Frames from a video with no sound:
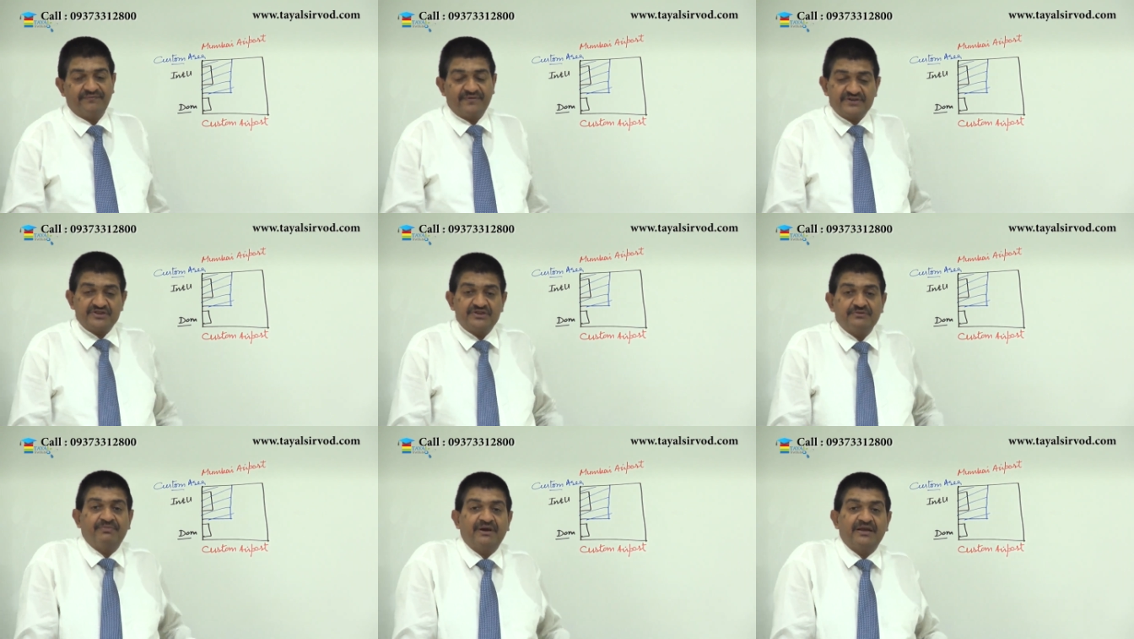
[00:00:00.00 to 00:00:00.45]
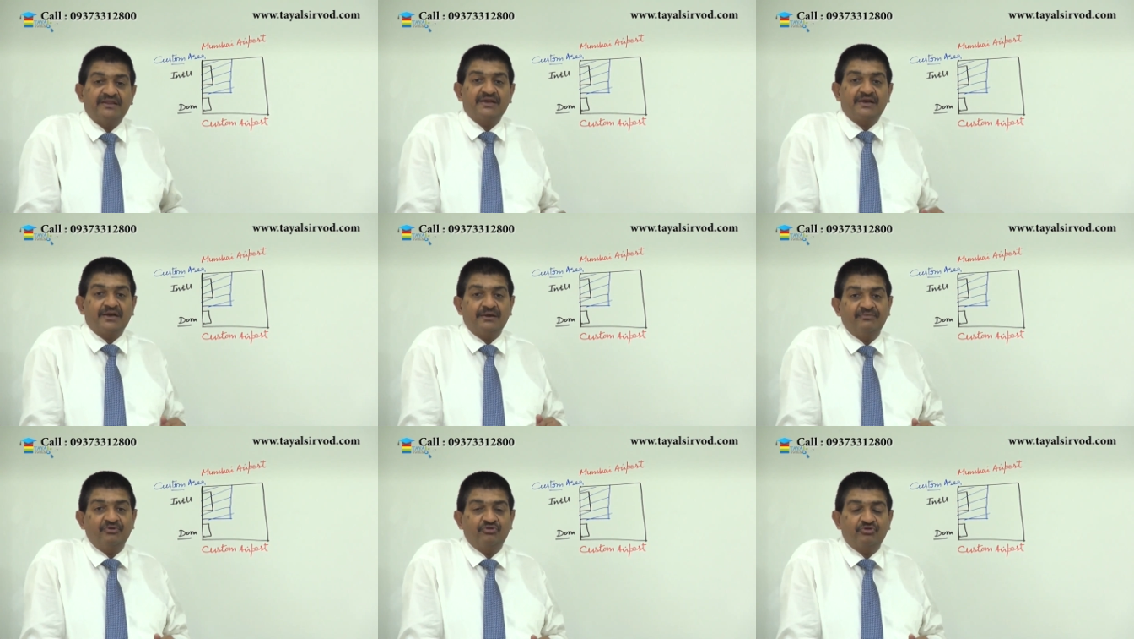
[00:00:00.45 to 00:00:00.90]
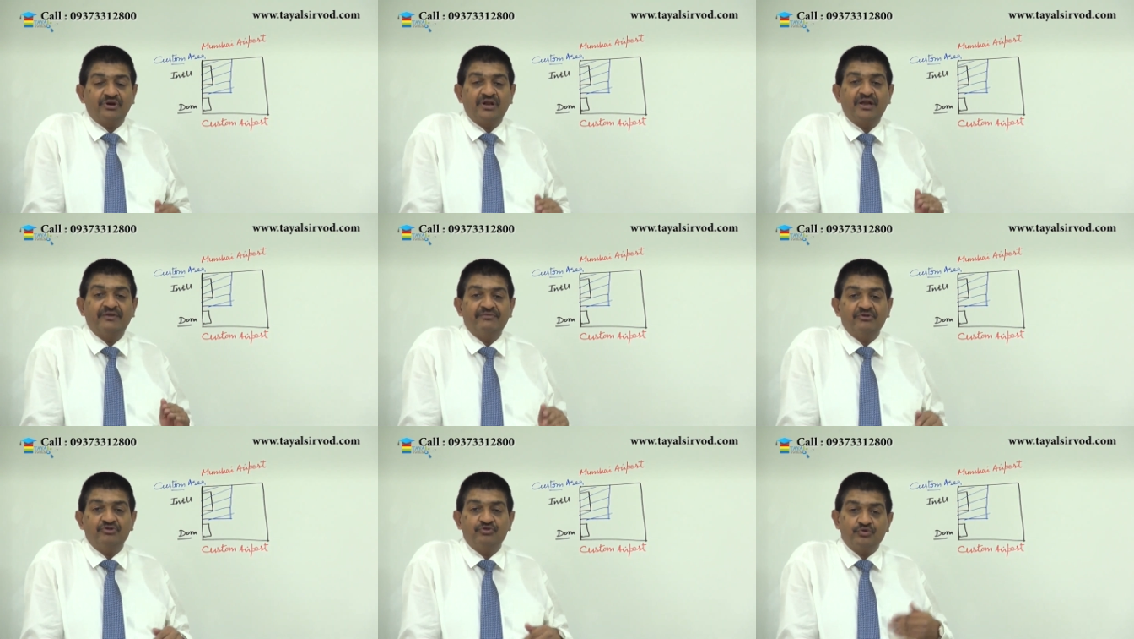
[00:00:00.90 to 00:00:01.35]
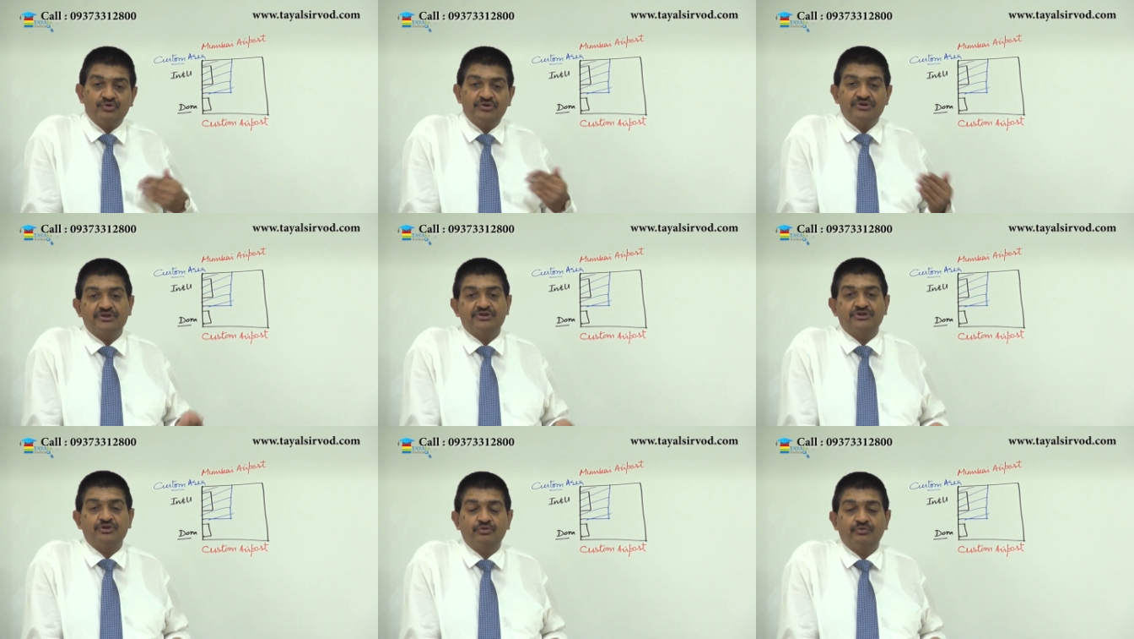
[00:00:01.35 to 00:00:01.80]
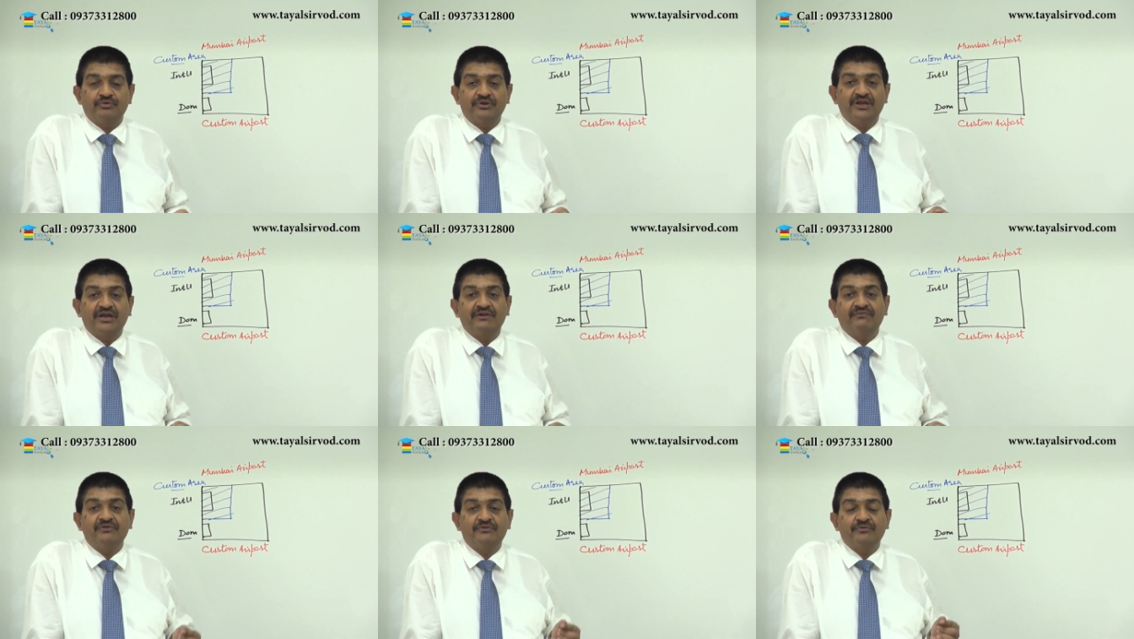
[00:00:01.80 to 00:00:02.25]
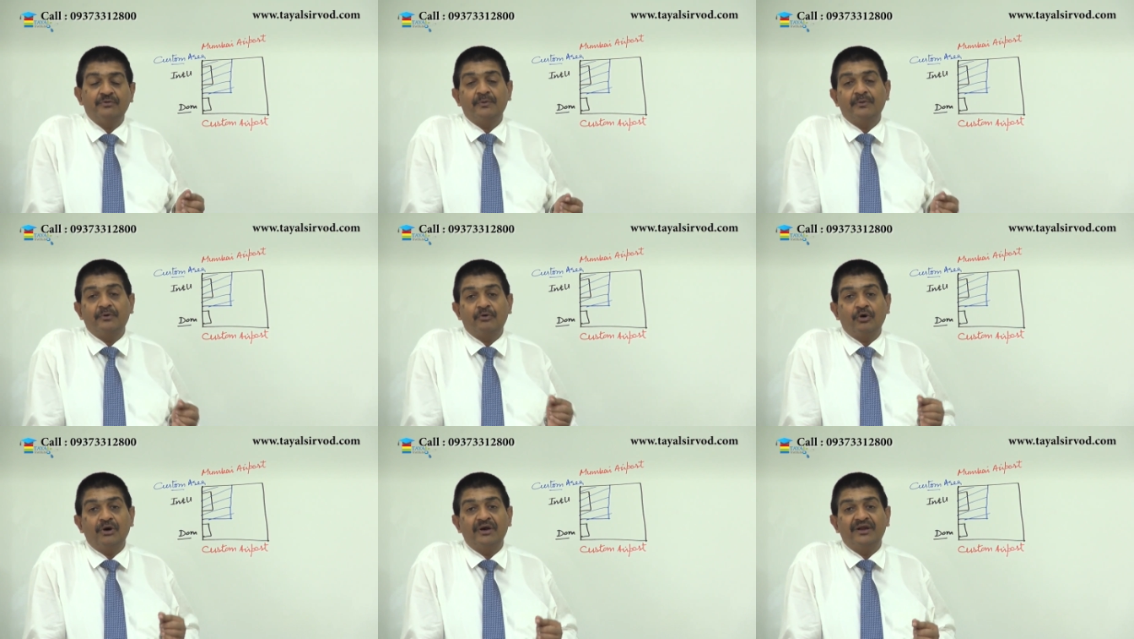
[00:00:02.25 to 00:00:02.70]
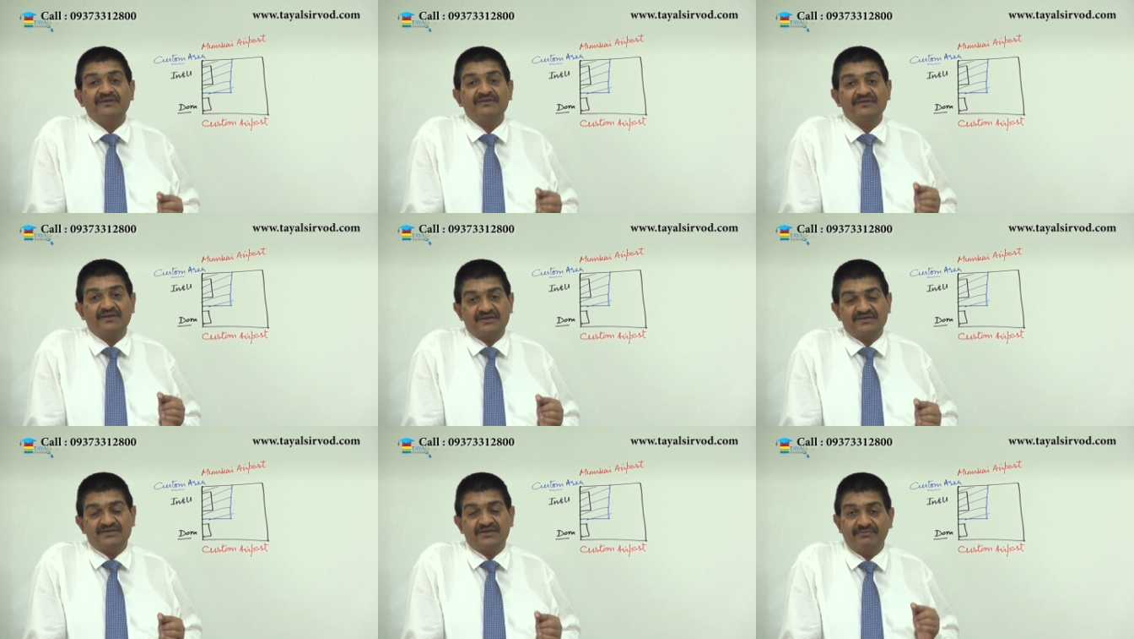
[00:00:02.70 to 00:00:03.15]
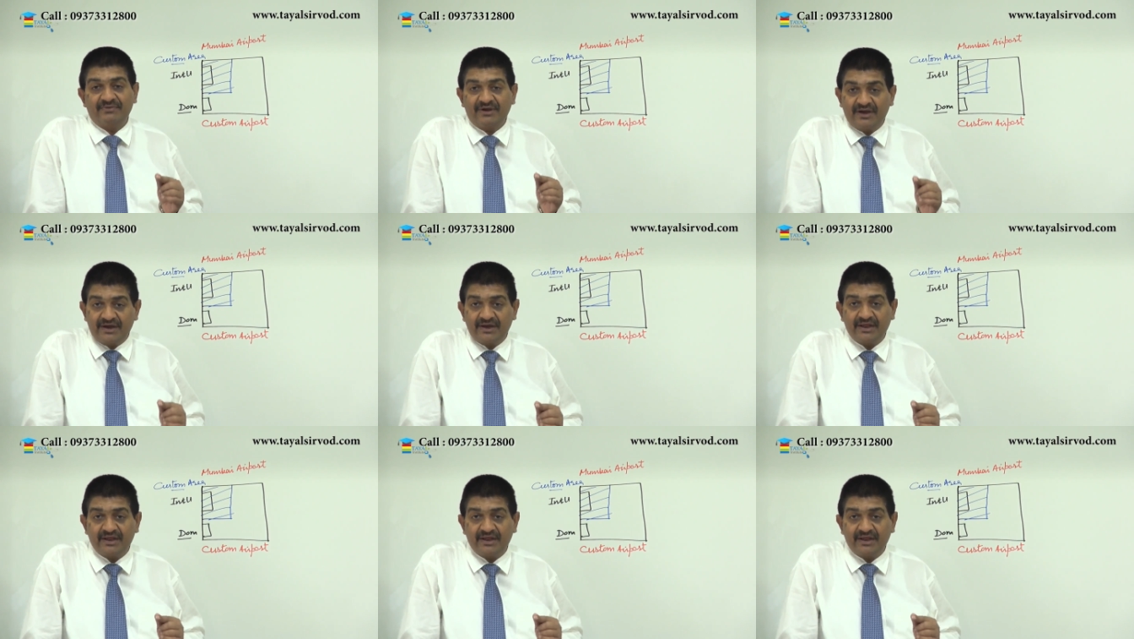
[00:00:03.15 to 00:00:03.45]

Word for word: fixed by the commissioner having jurisdiction over that which will be called as custom